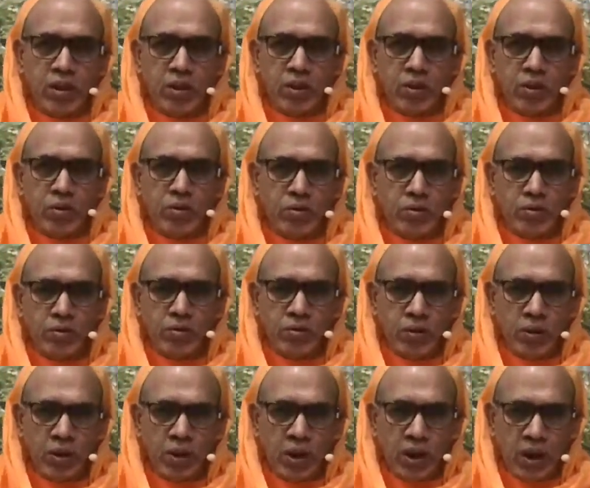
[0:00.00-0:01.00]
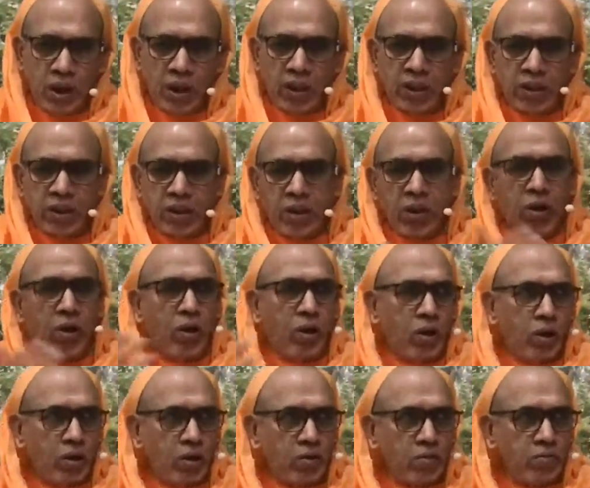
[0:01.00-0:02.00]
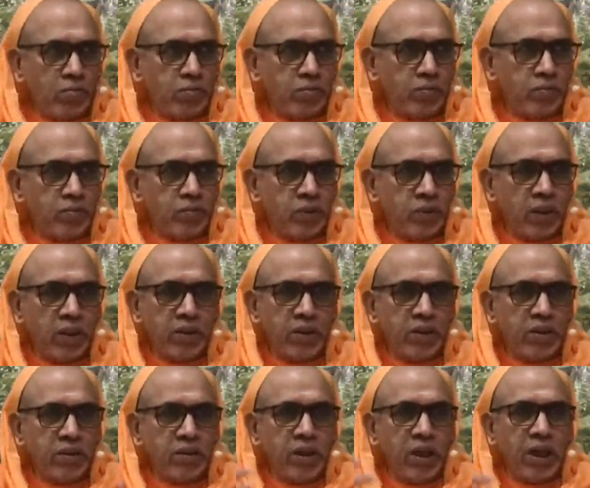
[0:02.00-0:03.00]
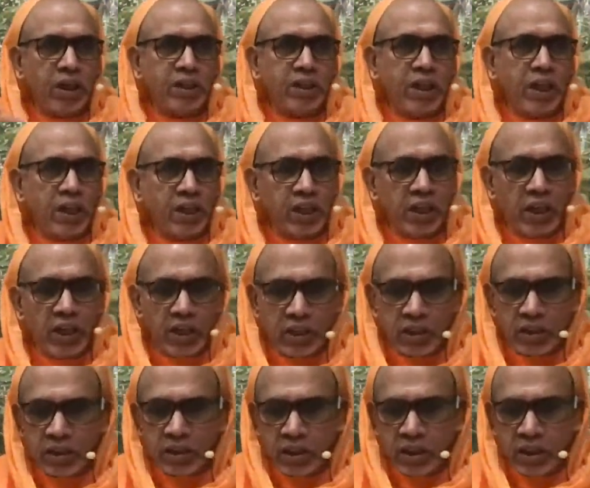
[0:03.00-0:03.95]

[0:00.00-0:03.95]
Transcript: in you and in all. That is the adaya.